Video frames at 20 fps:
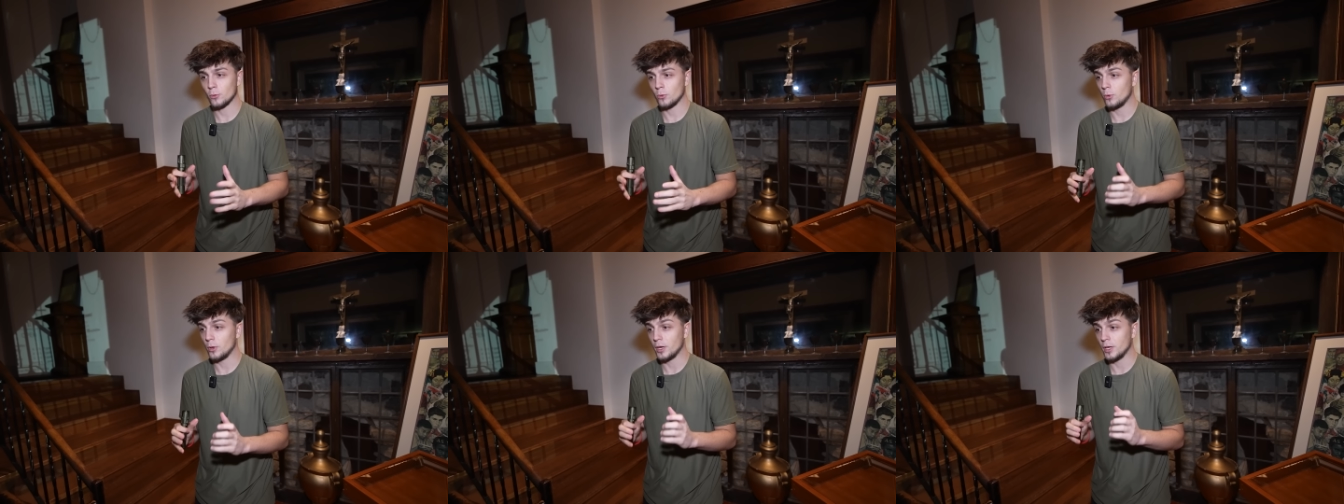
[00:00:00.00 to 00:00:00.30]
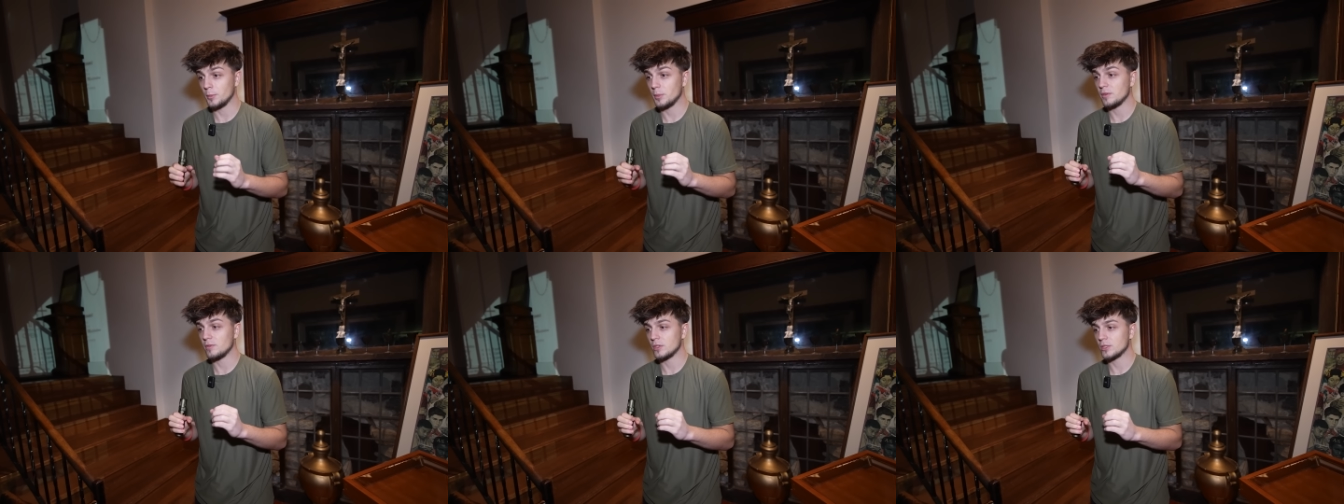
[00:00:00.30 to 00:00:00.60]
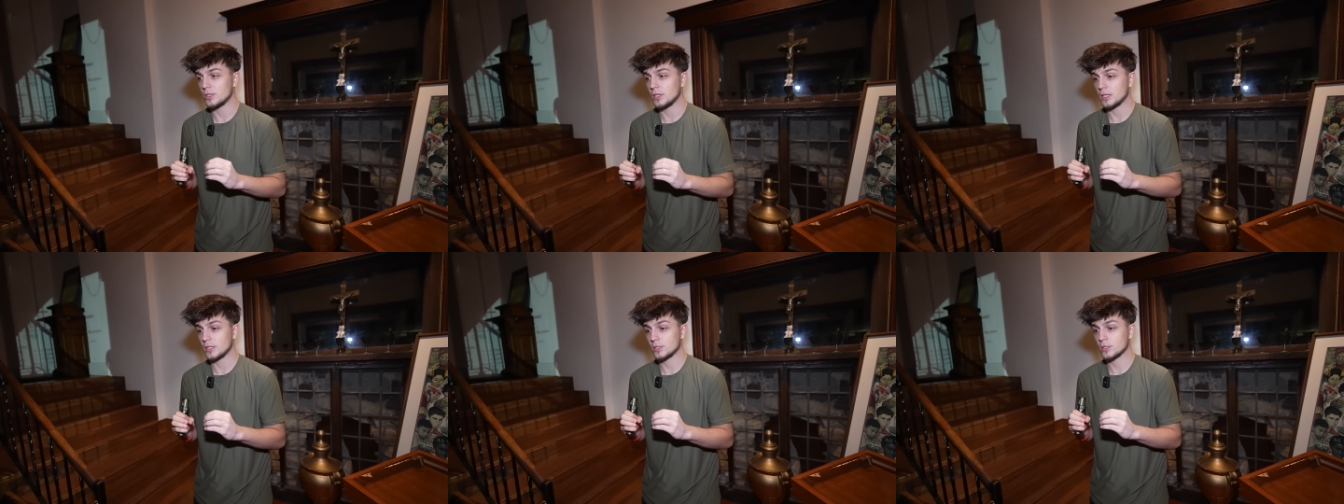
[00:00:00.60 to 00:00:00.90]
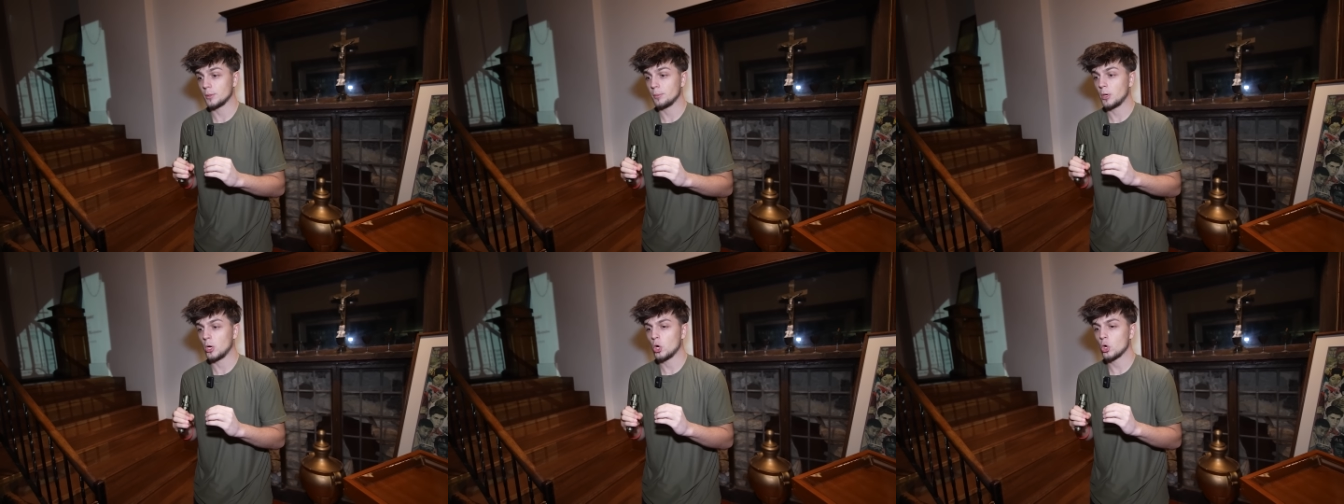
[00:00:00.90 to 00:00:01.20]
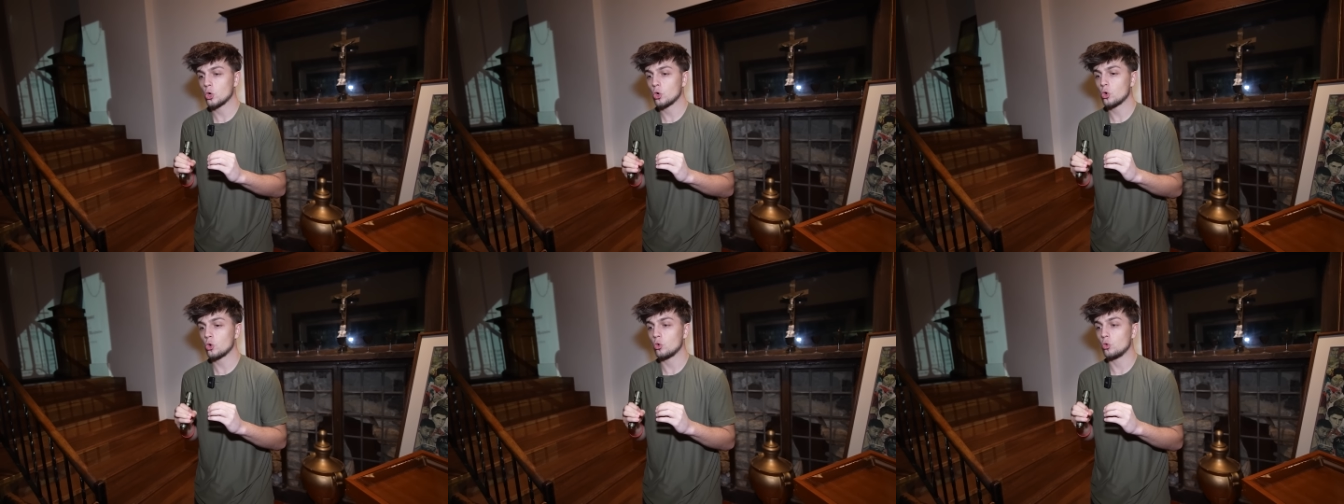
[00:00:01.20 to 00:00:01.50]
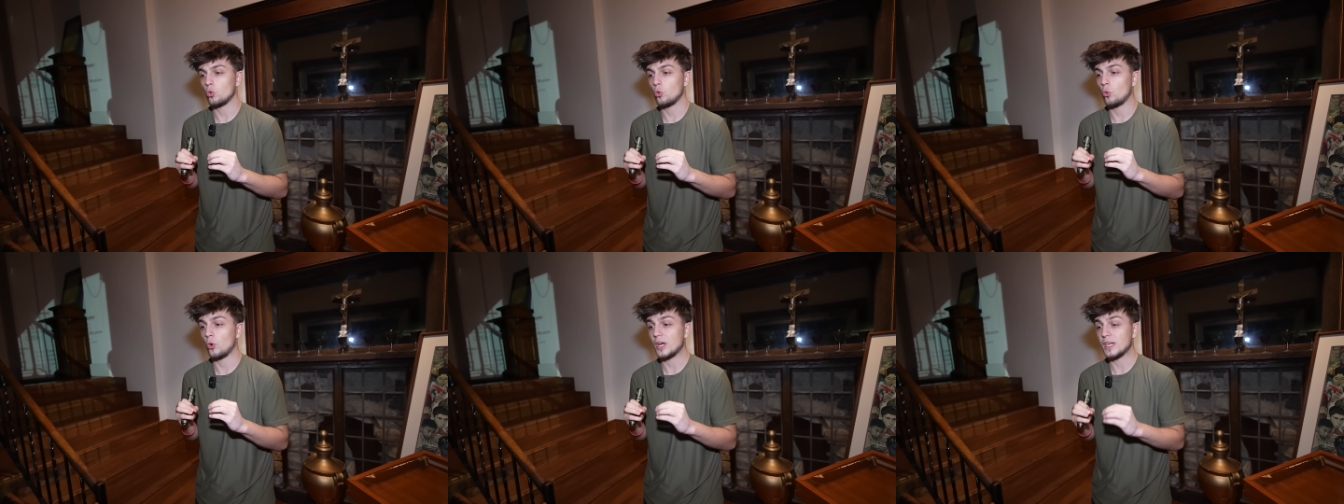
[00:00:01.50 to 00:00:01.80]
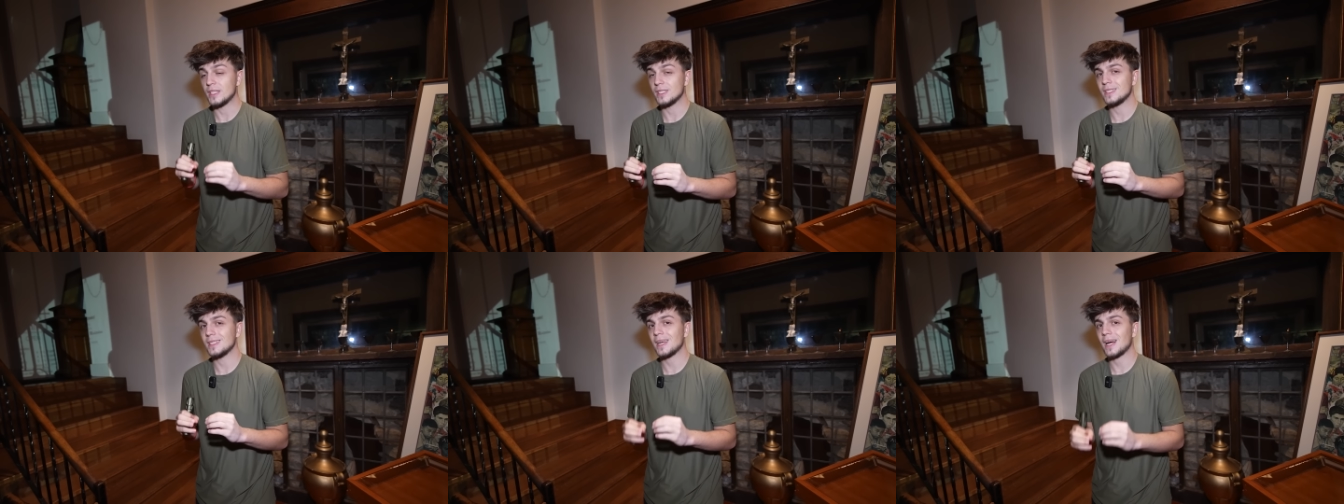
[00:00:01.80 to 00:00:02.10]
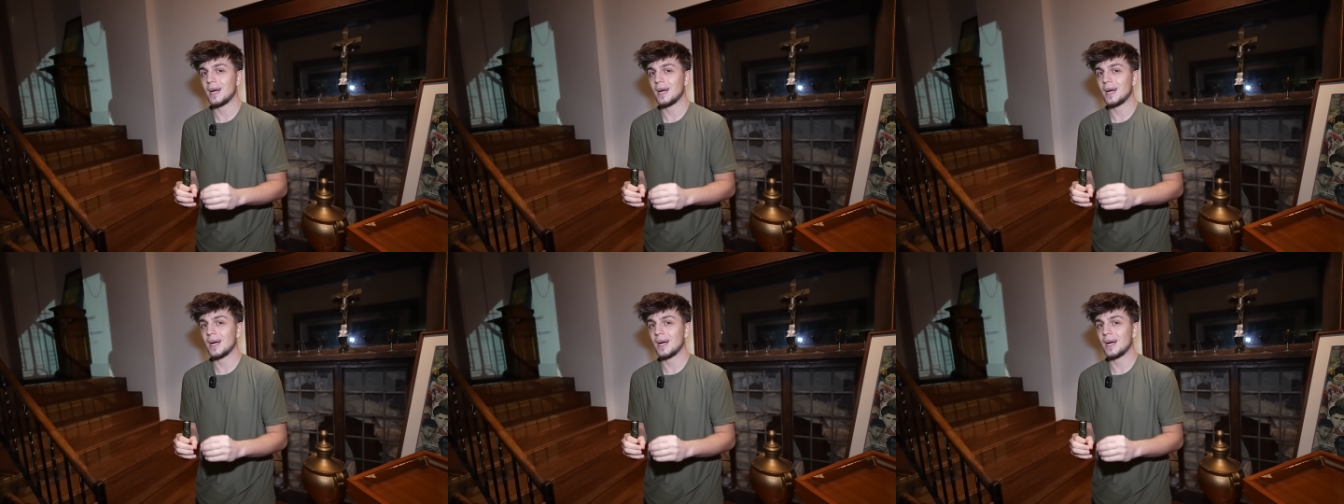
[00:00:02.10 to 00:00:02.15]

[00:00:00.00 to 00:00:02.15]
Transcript: We're going to be visiting some crazy